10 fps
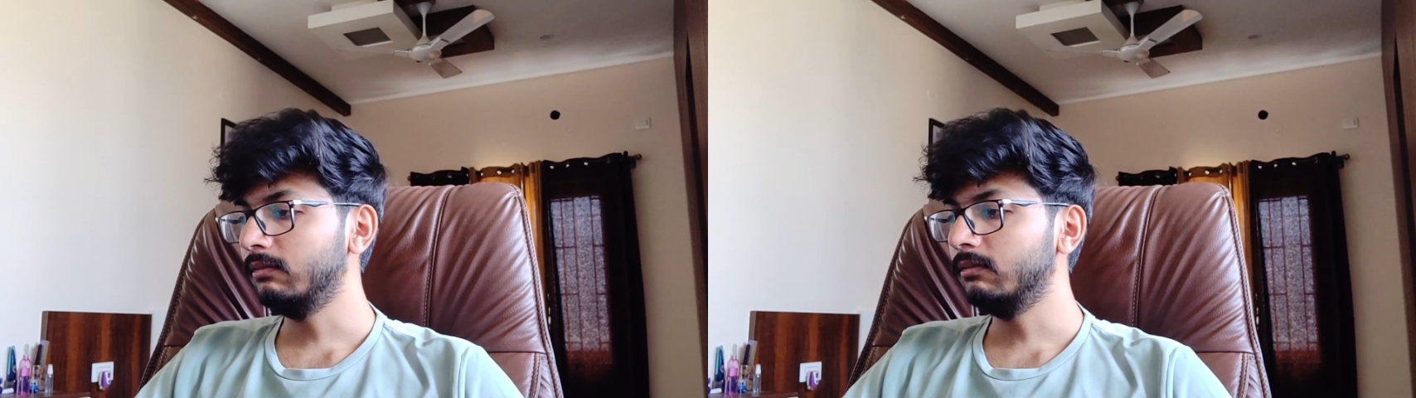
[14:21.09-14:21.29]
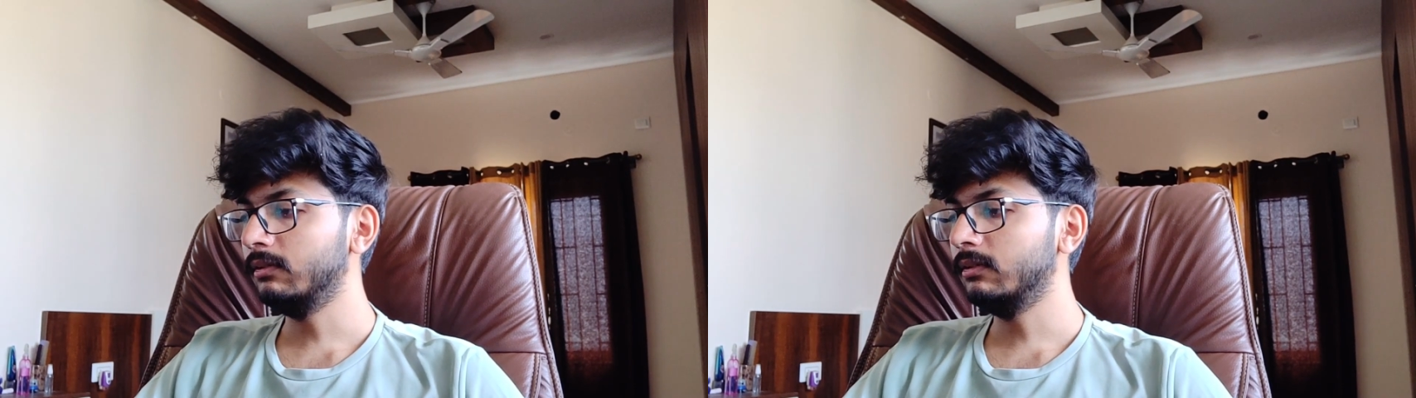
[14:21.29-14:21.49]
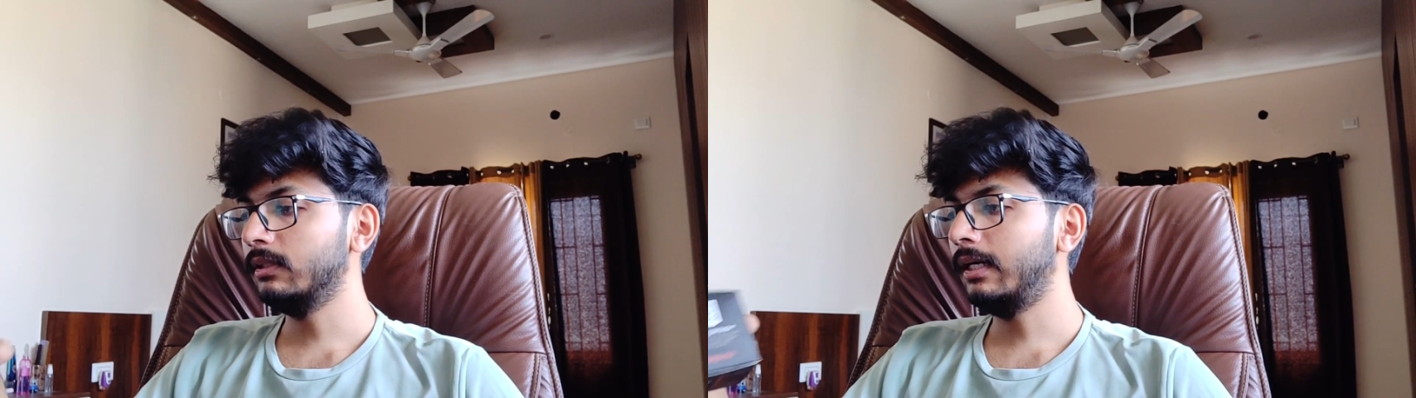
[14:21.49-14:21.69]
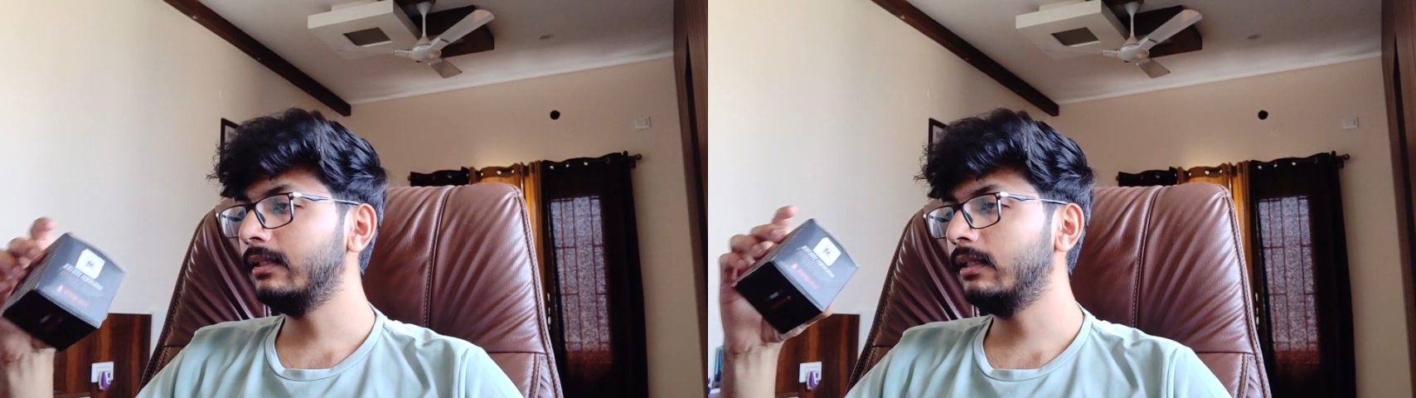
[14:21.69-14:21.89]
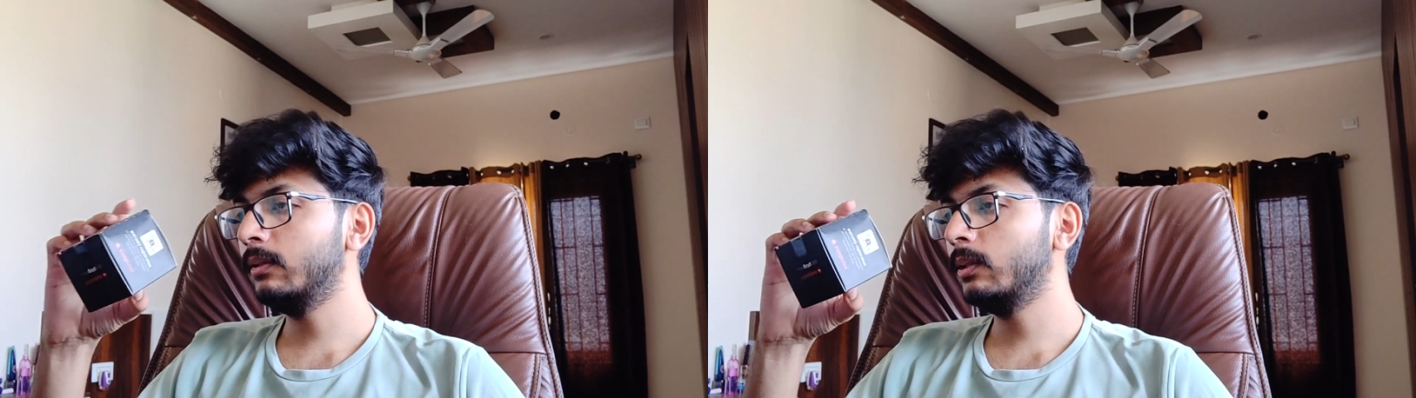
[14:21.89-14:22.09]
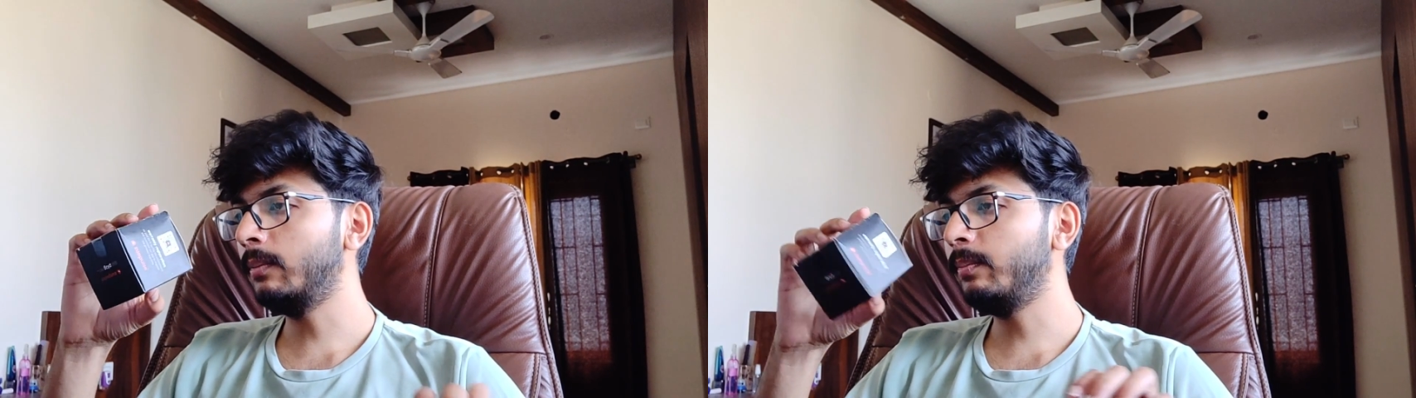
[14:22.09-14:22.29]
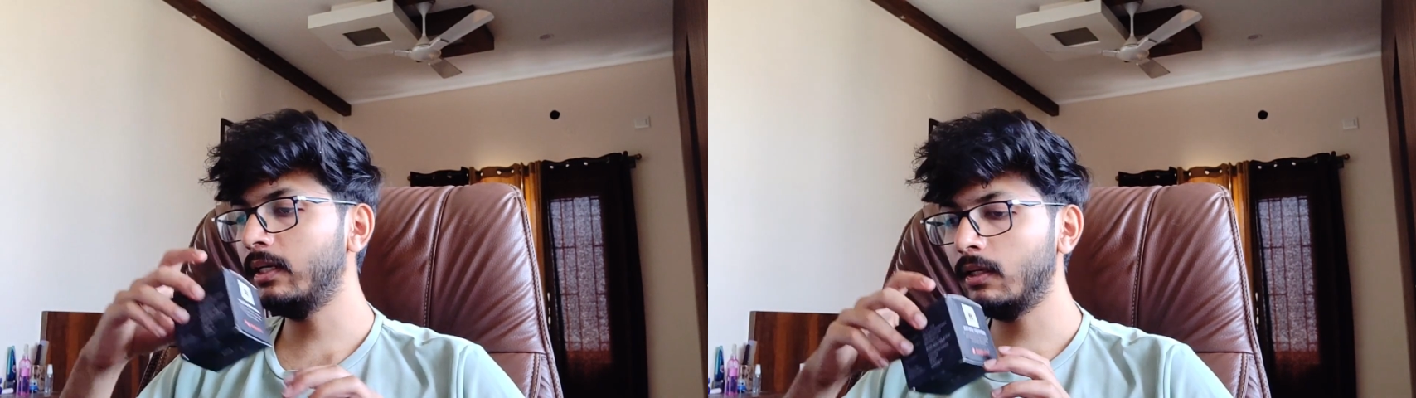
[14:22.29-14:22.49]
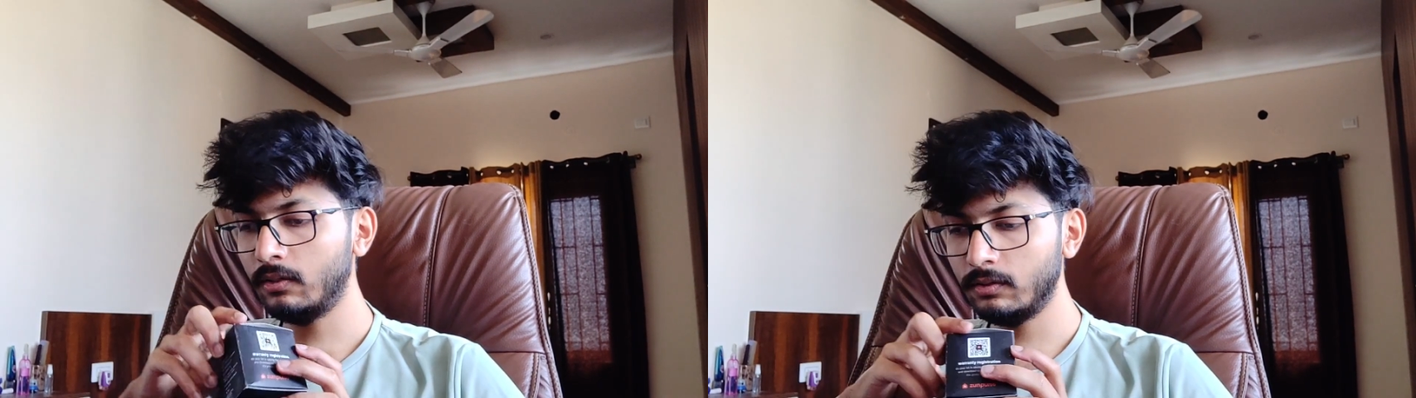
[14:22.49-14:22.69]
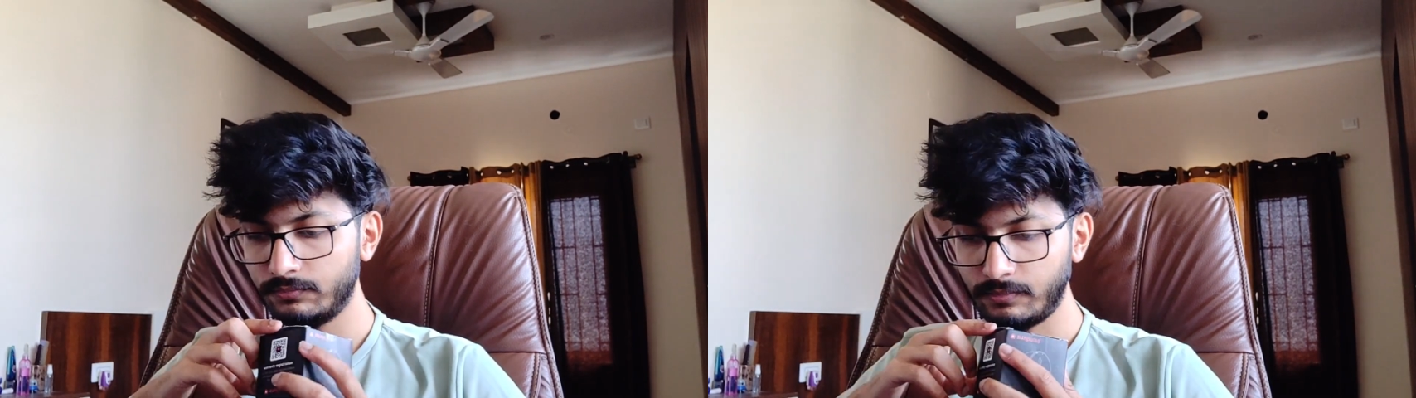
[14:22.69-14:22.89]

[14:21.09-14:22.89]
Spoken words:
I think I paid around